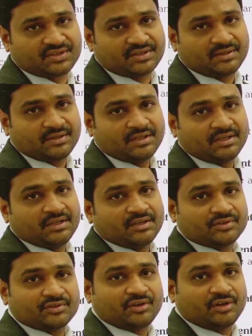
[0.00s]
so
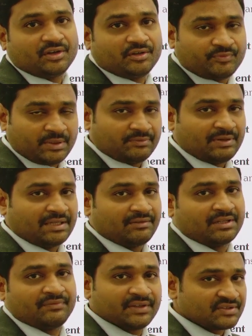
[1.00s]
whatever the first
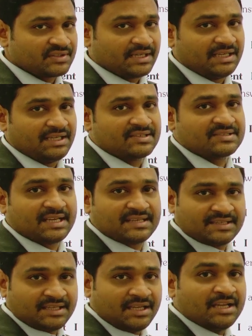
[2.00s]
scientist has a
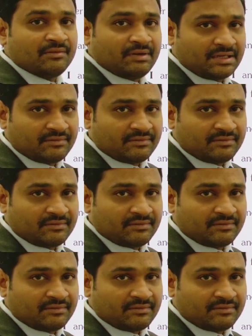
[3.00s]
whatever the